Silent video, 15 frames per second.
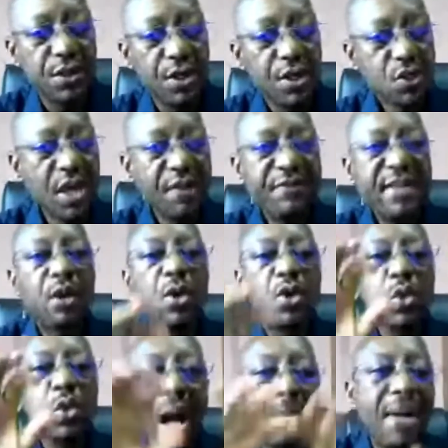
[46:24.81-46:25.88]
So if they go
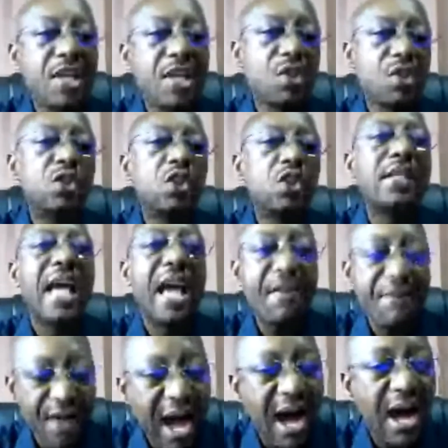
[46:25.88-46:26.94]
to
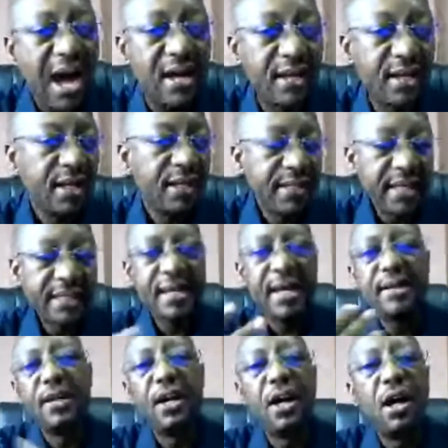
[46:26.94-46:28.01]
amazon.fr, they
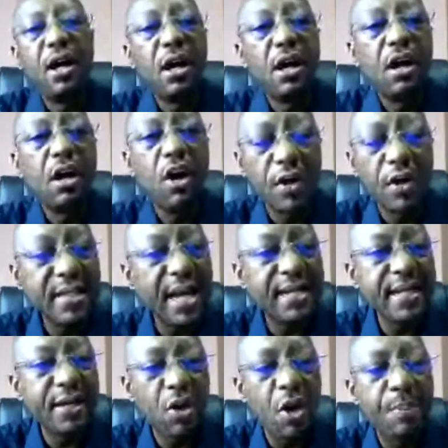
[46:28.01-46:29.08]
can order
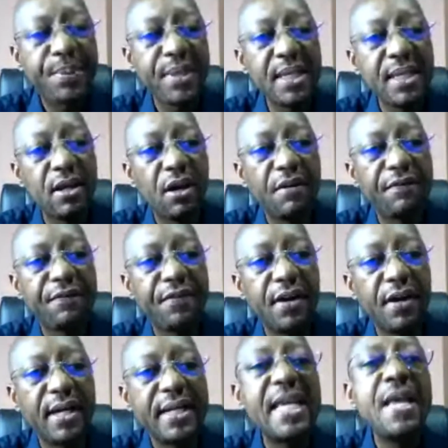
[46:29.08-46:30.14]
the copy
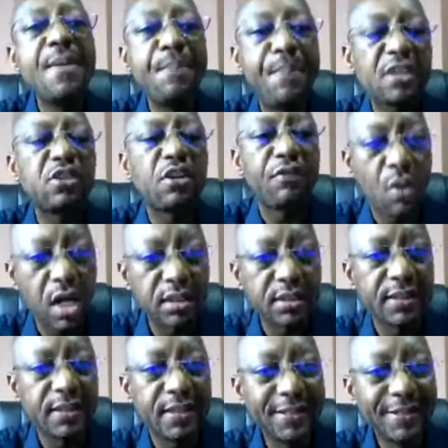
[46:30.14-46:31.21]
of the Impact of
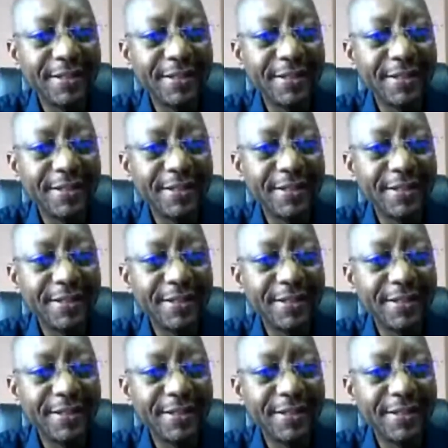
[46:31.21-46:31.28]
One.